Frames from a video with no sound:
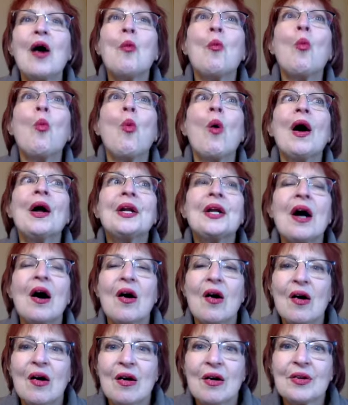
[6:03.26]
What
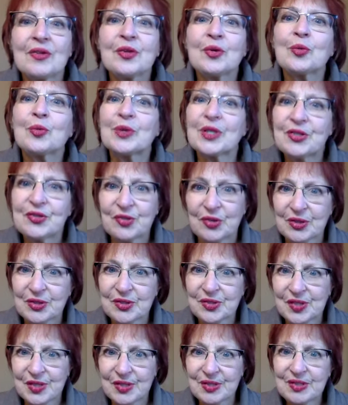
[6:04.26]
are the
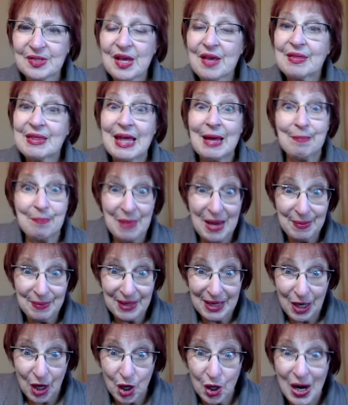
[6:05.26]
resources that
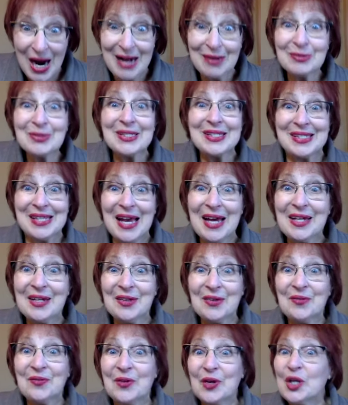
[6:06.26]
maybe are outside
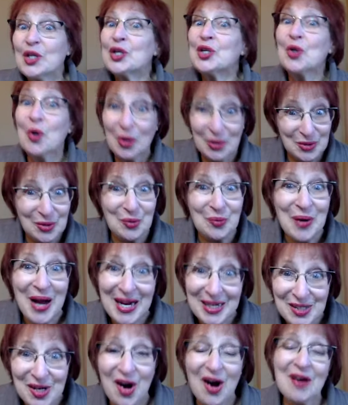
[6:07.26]
of your
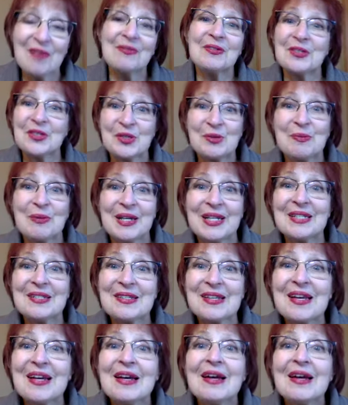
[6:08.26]
direct office space